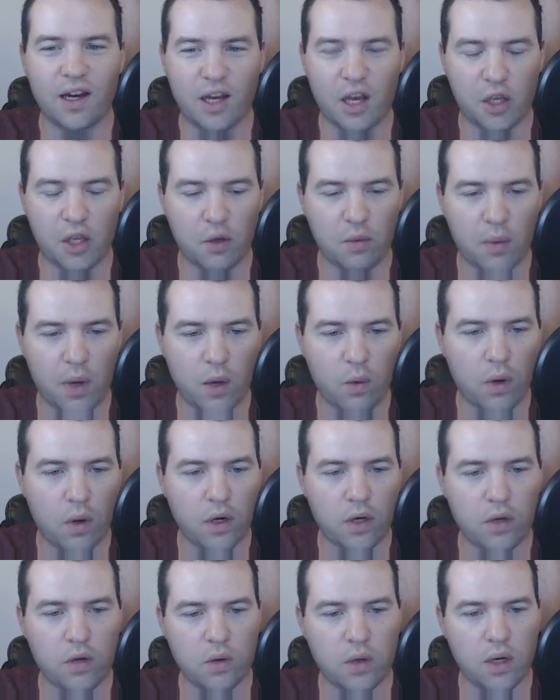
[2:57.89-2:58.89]
you may want
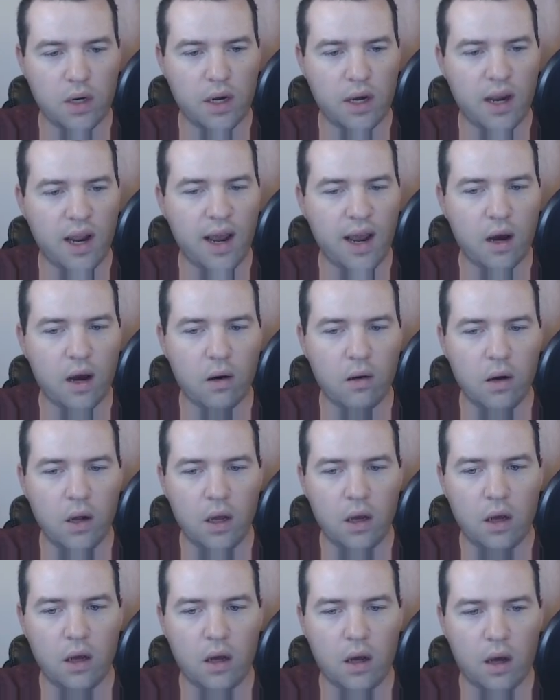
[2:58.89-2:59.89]
to do it now.
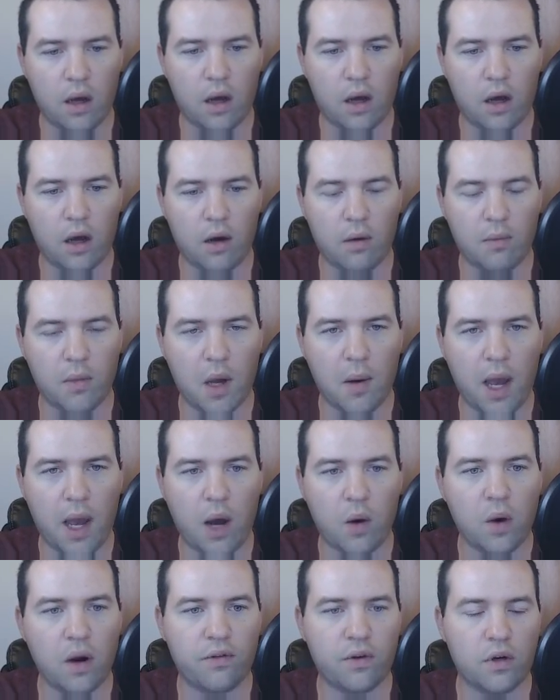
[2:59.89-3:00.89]

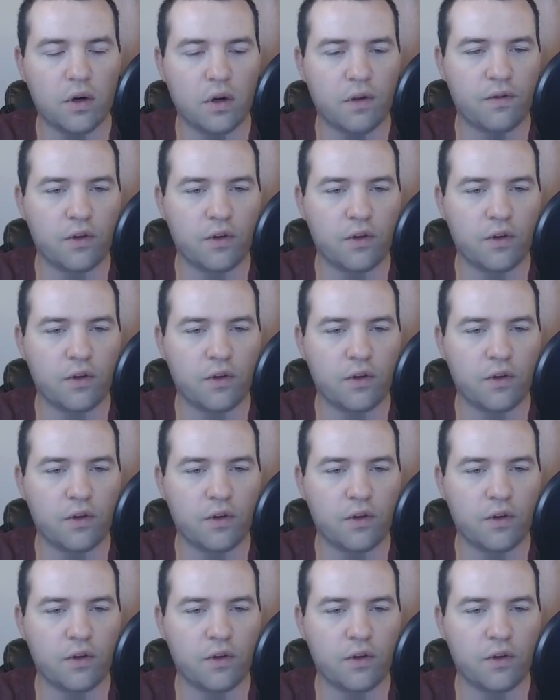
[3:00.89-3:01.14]
However, if you're